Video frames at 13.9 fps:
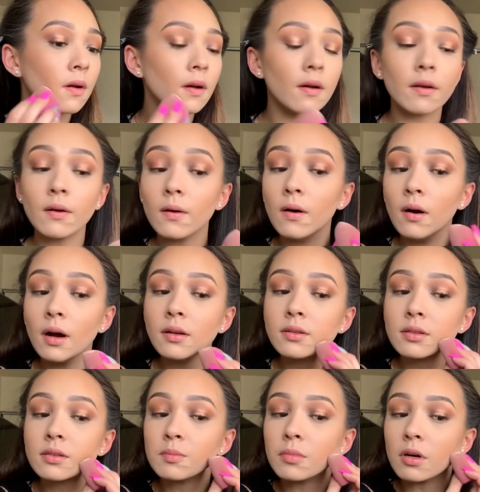at all. I
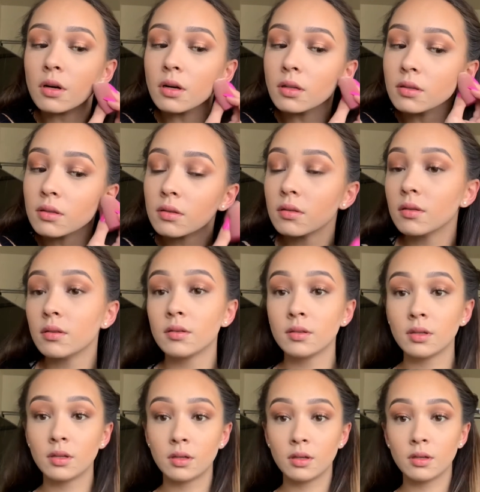just bronze.
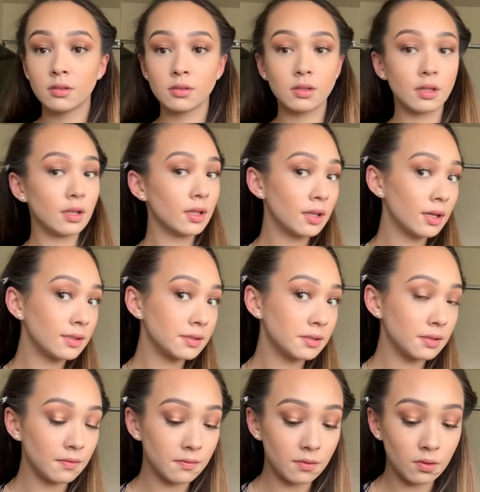So I'll let that
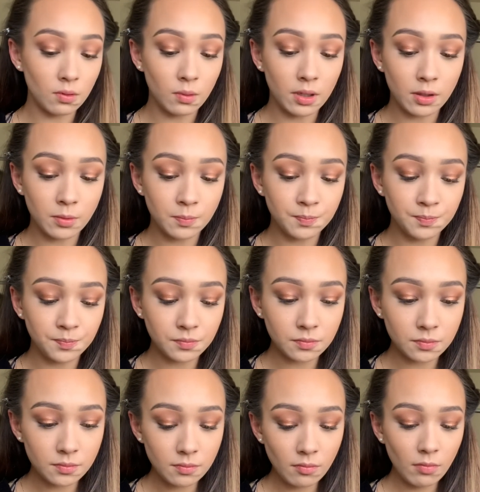sit for a while.
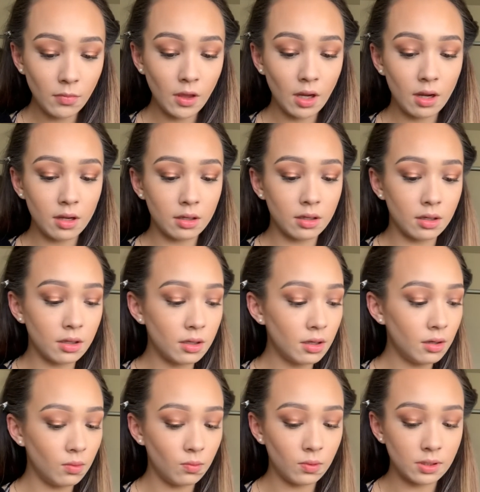And
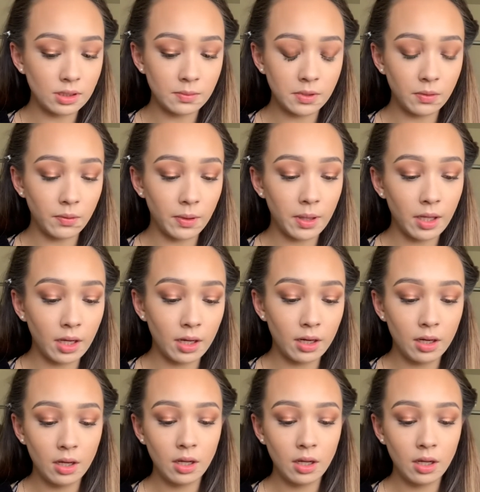once I'm done with that,